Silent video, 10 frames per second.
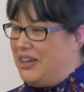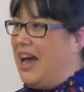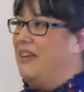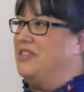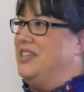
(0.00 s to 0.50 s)
you
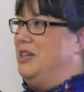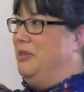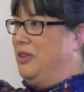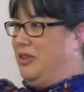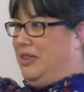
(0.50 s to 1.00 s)
have to deal
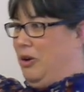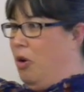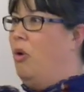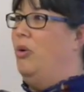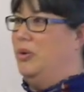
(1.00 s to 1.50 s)
with the
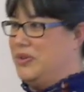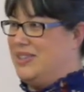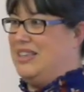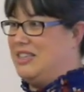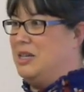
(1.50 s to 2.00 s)
whole
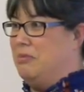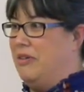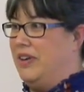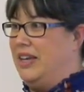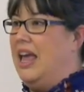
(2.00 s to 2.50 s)
system
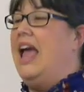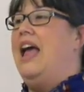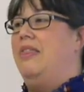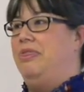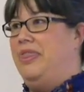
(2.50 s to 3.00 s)
of it
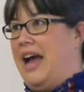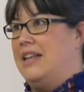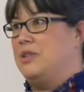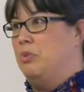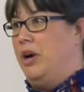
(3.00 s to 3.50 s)
and
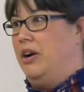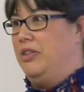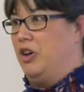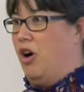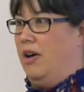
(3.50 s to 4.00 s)
that's where
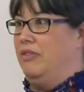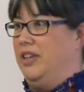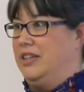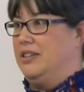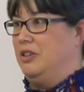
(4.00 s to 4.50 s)
the
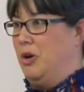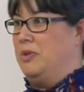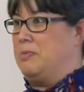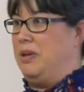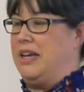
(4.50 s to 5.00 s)
conflict
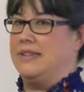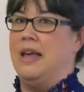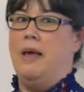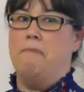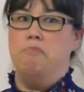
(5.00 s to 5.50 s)
goes because
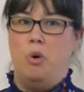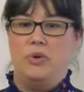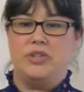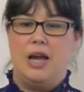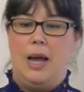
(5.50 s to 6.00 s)

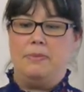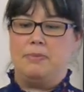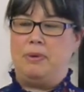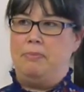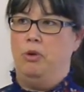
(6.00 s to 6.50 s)
most times
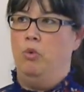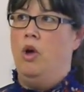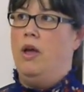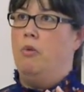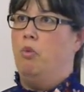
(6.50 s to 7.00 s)
people
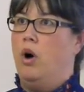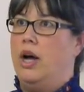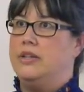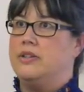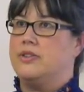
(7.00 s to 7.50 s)

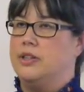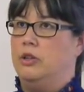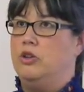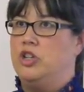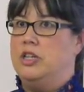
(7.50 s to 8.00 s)
want
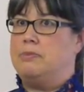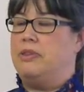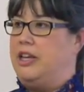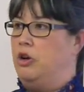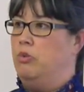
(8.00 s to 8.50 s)
solutions but
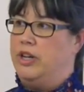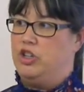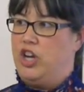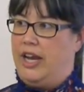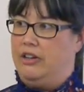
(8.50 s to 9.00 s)
they don't want
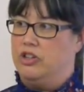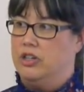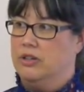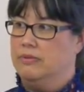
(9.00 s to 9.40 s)
change